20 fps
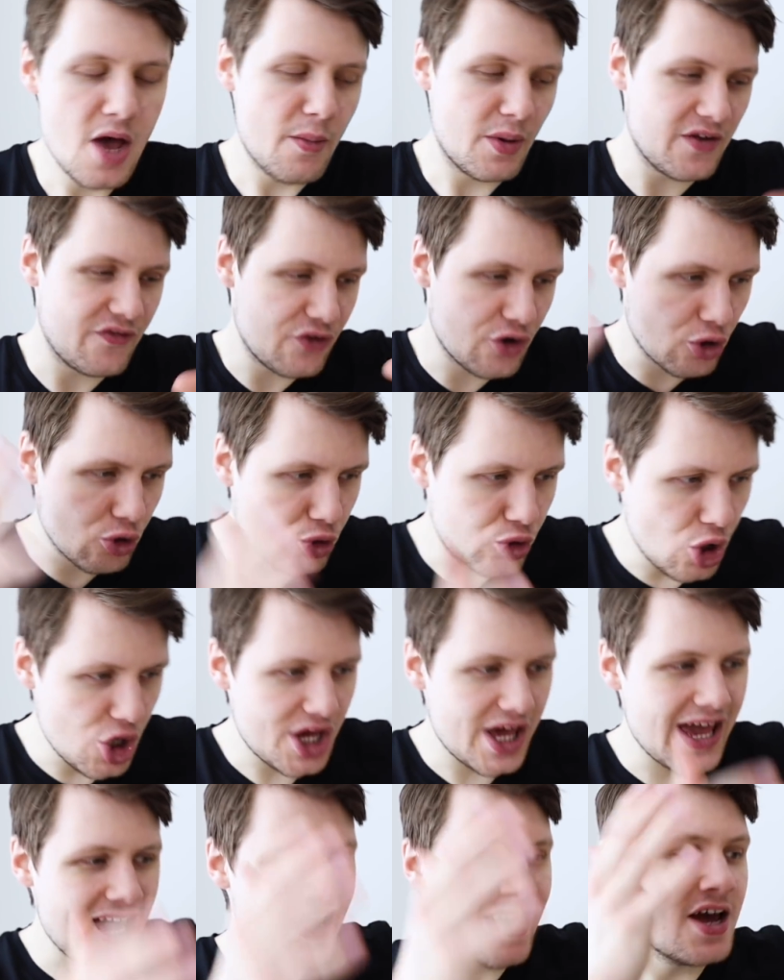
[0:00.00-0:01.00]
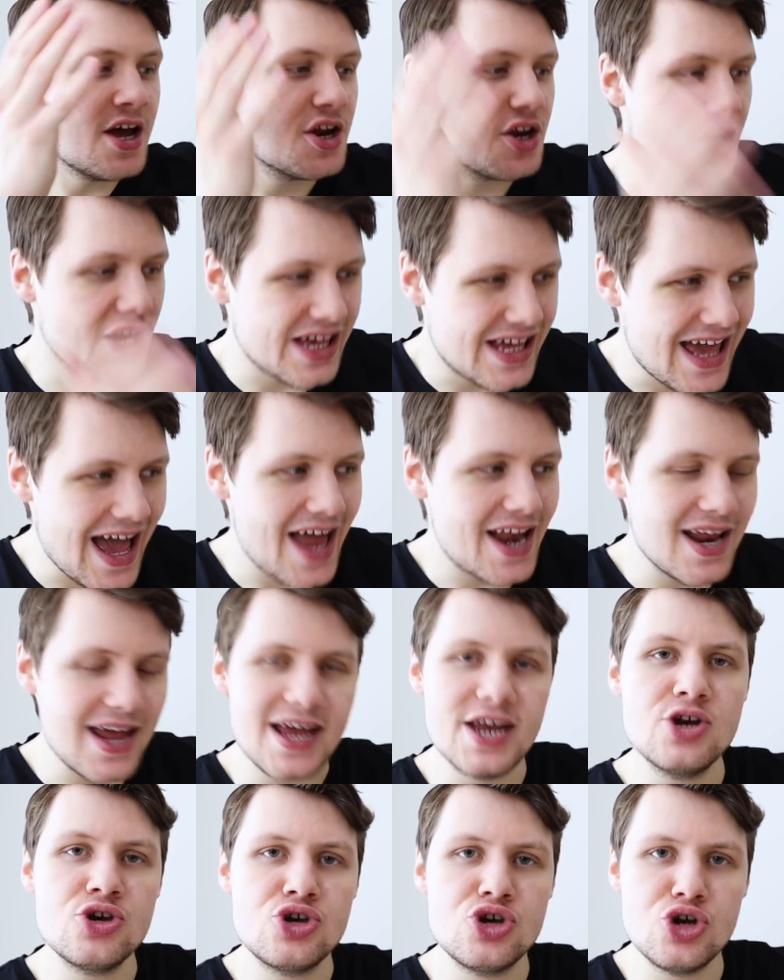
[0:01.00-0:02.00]
But if you're looking to get
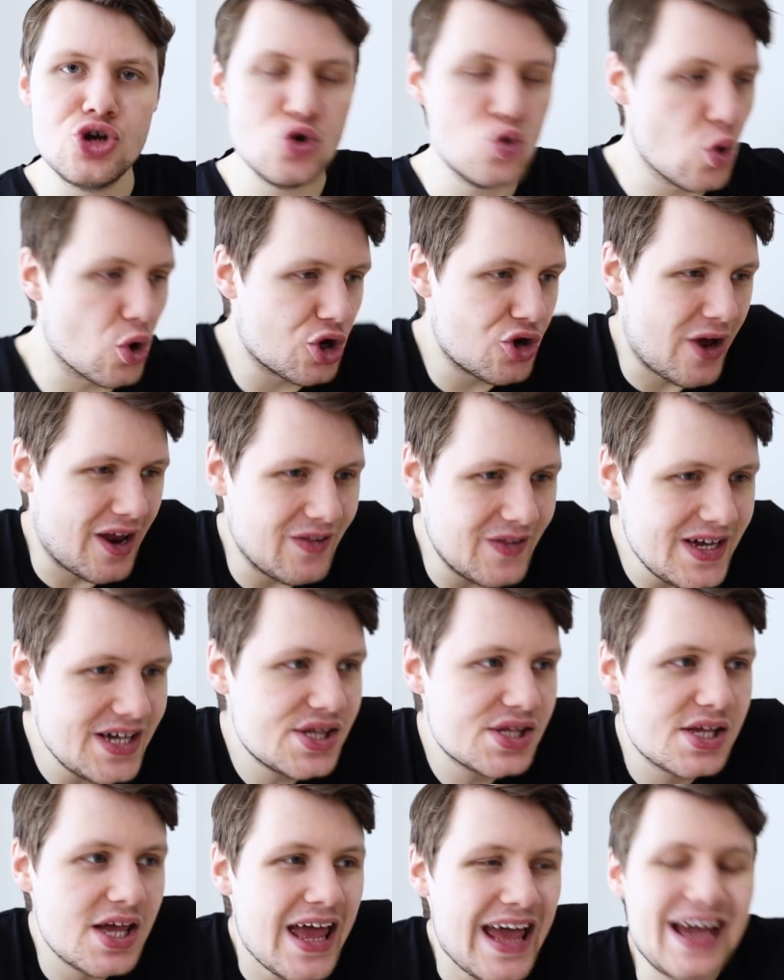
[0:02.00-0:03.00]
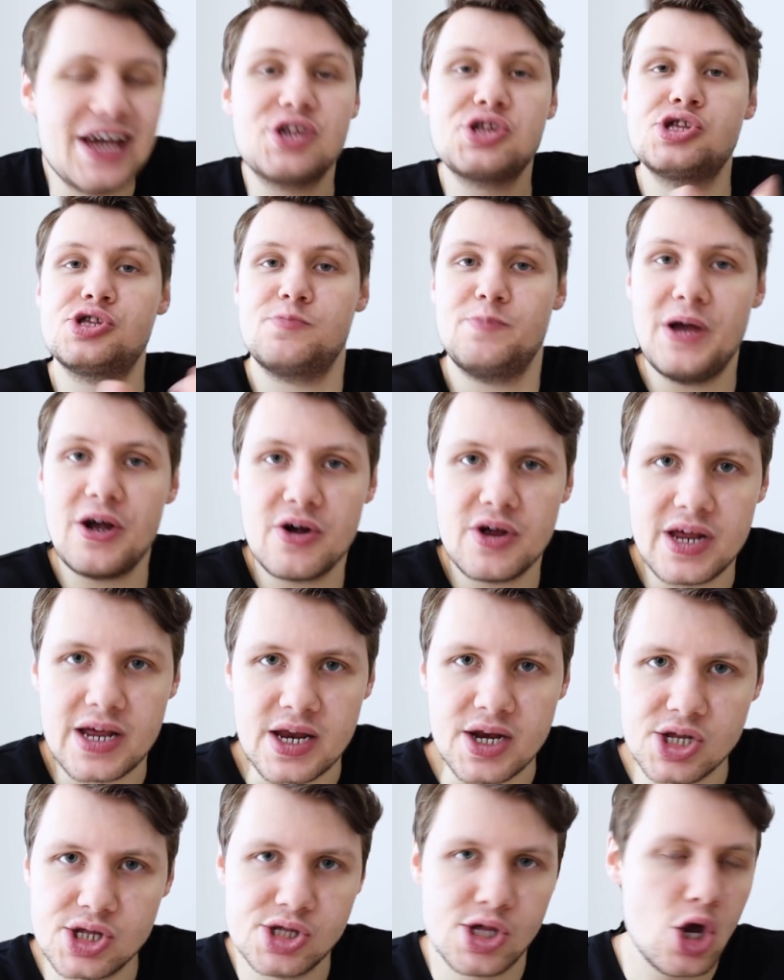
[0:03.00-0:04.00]
into, or to at least
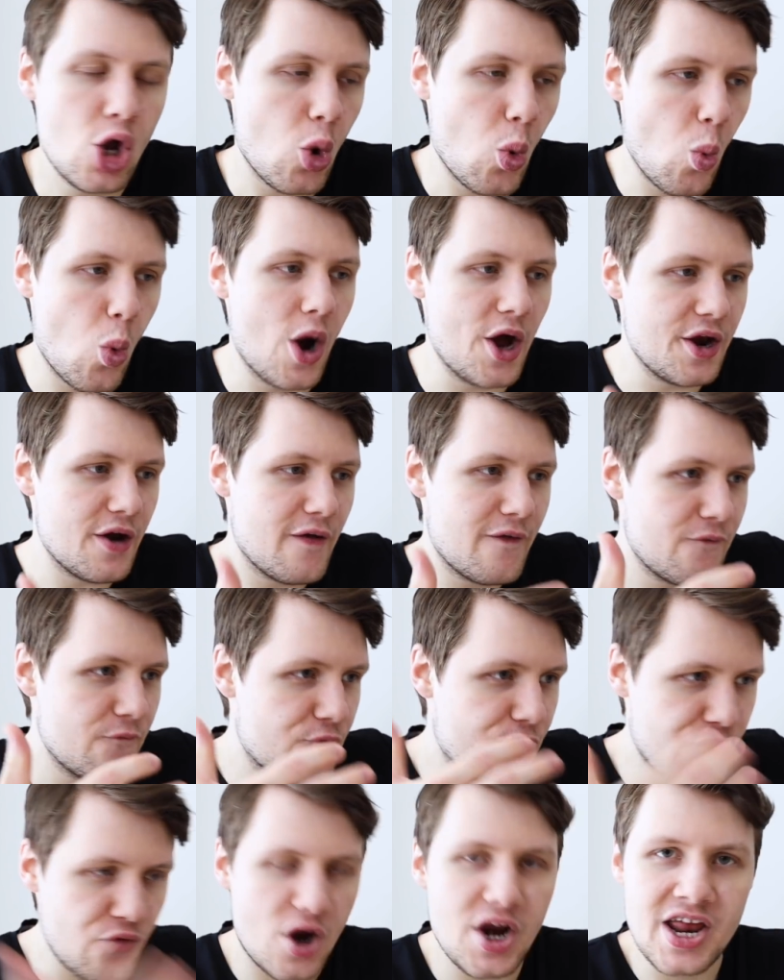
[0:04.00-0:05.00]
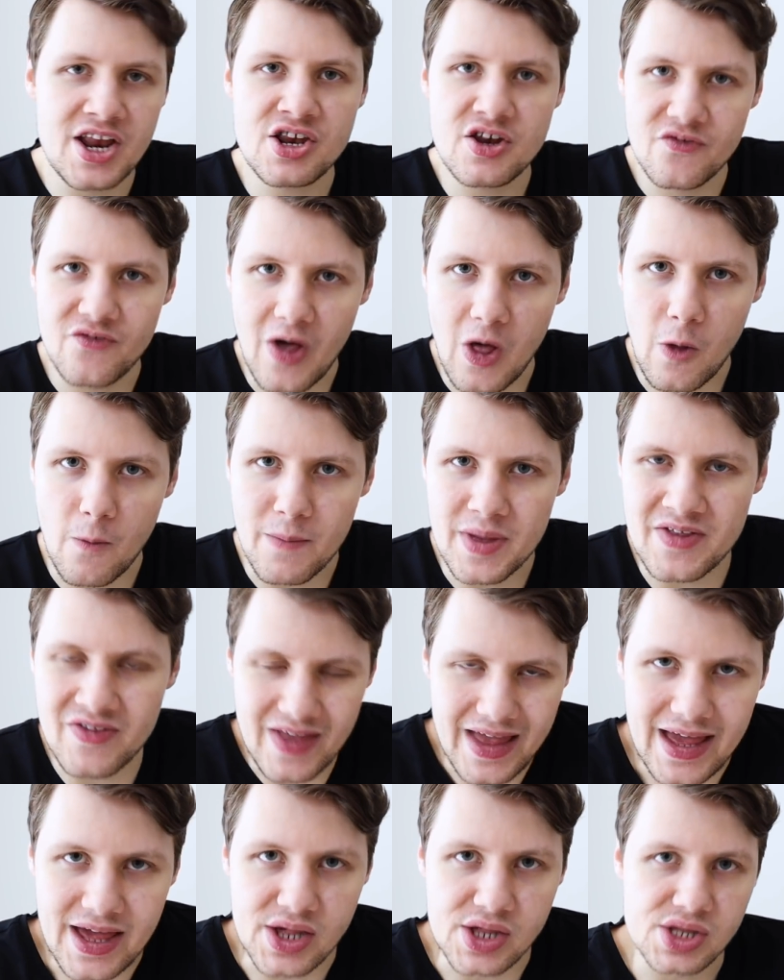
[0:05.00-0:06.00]
experience what Front-end development
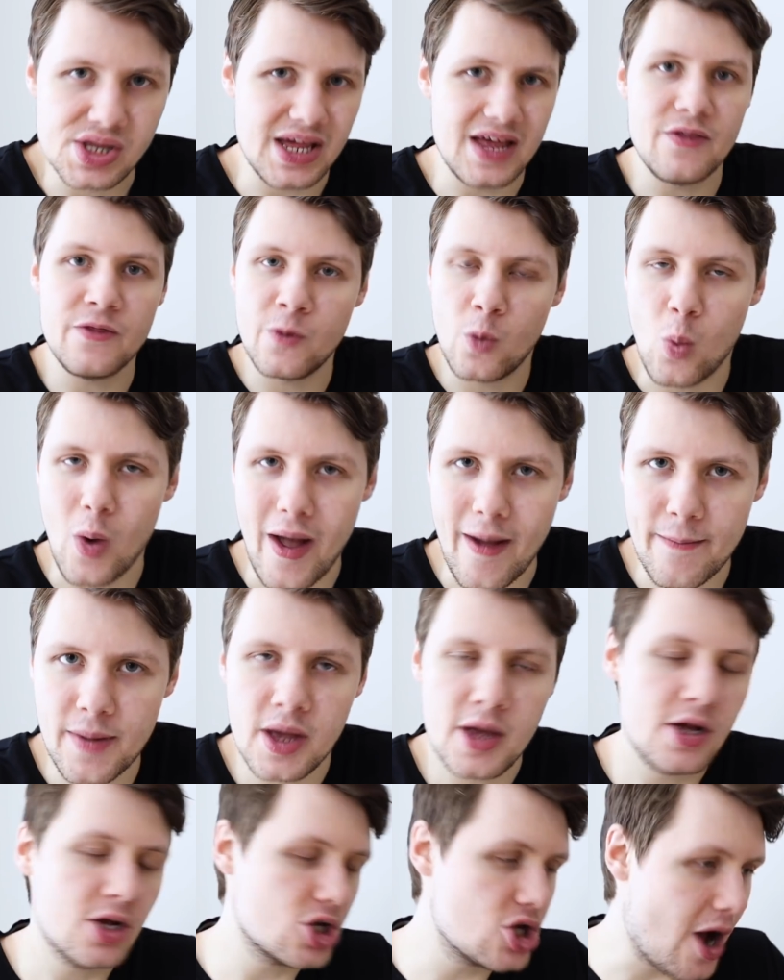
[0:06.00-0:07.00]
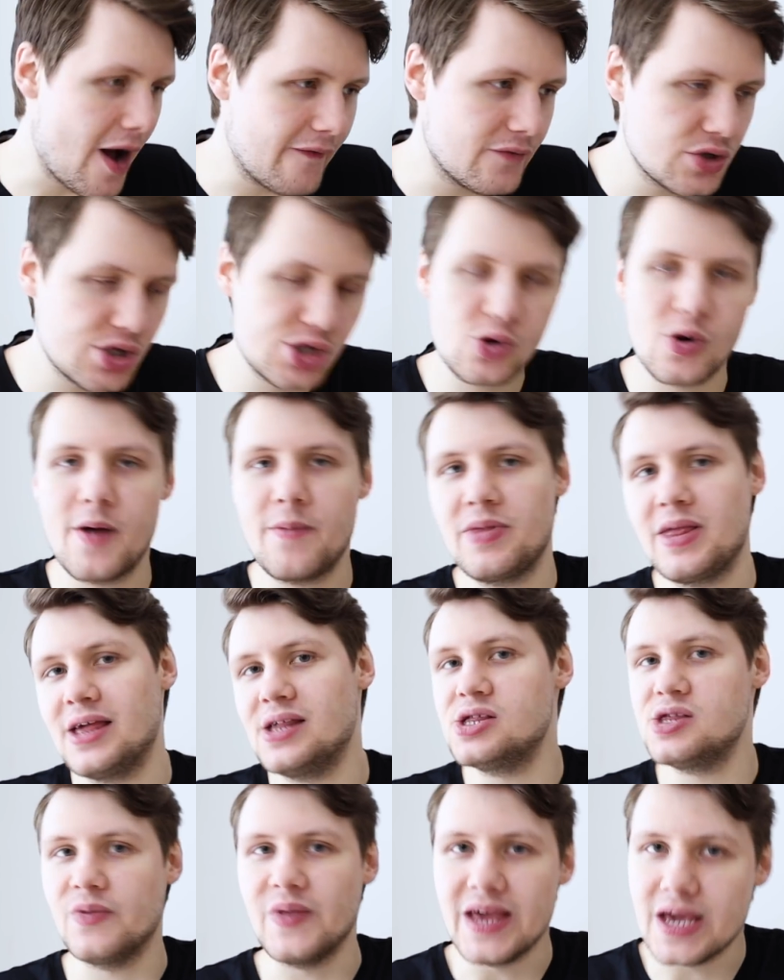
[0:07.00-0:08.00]
is, in the web, JavaScript
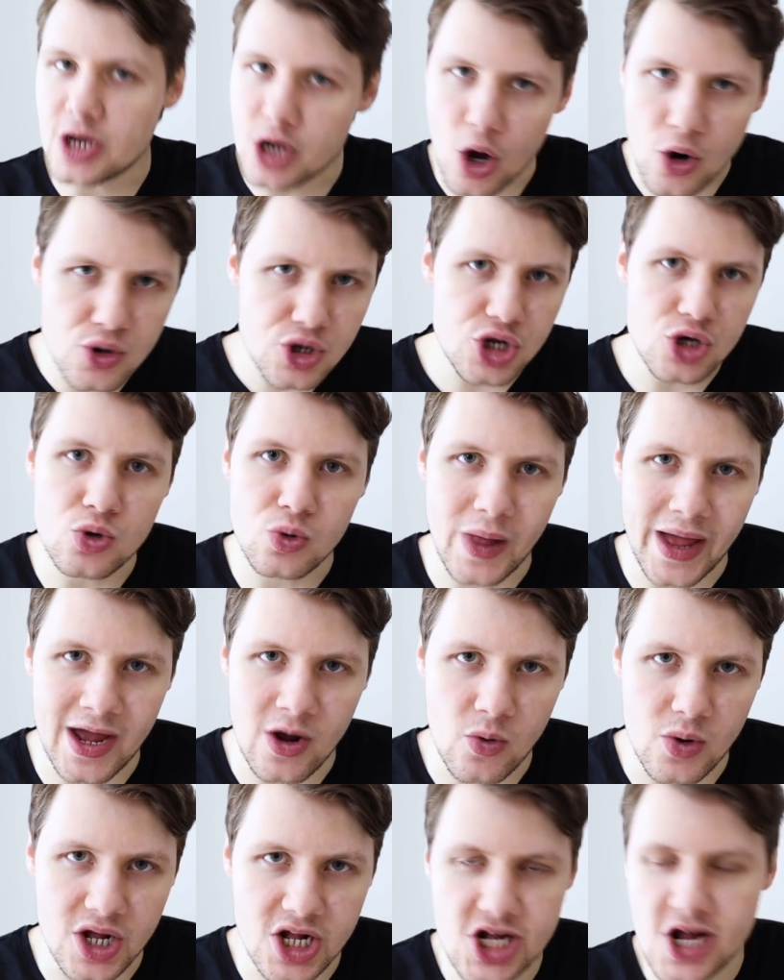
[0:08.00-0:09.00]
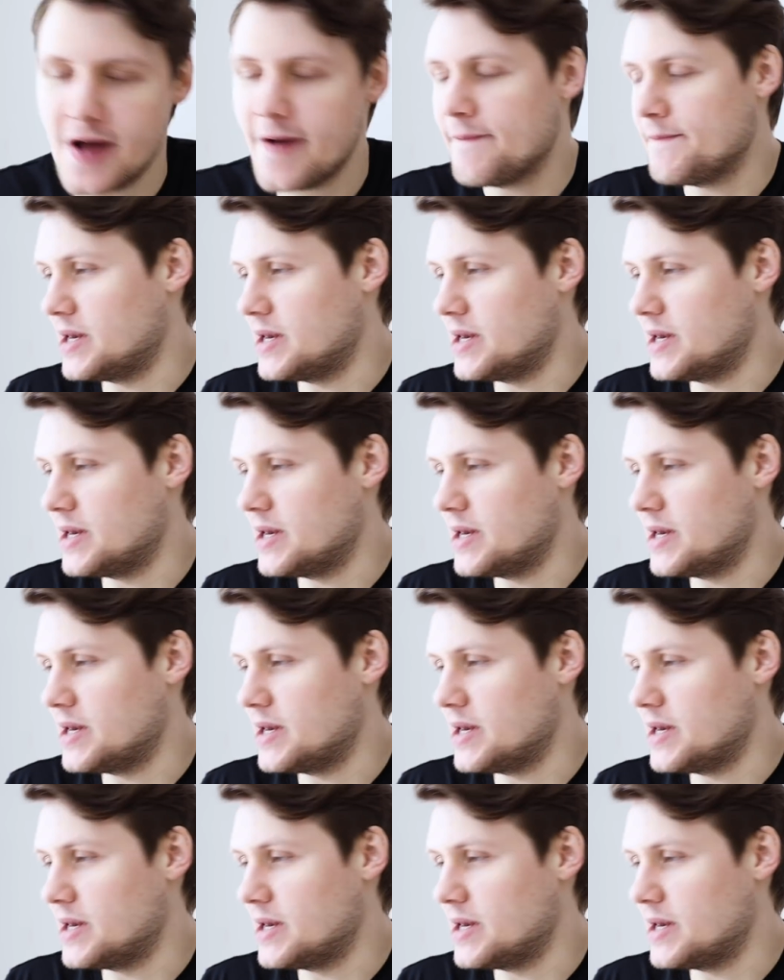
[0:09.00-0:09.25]
is the go-to language.